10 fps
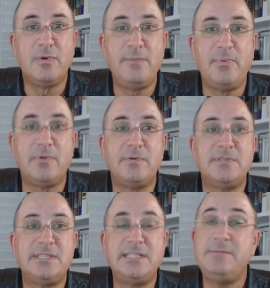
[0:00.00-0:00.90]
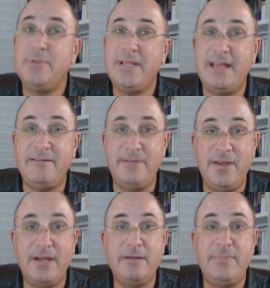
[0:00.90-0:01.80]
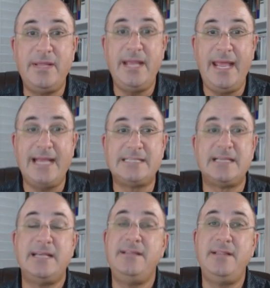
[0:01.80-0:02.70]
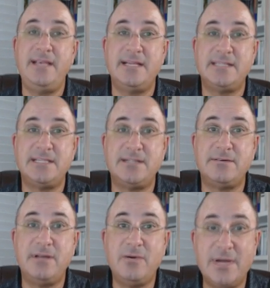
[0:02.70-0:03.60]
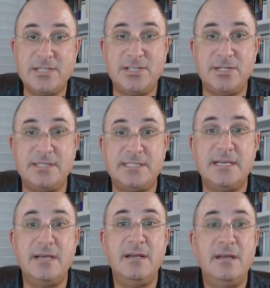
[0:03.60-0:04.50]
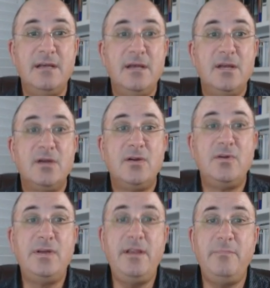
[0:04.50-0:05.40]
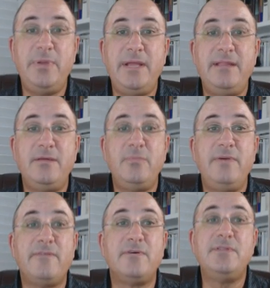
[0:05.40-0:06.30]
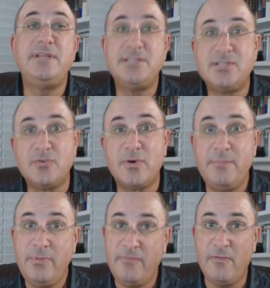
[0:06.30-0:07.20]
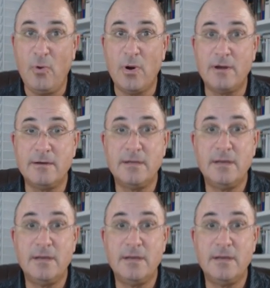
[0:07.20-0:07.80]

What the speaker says: reporters simply have not been asking the necessary questions. Could it be that we've heard this story before?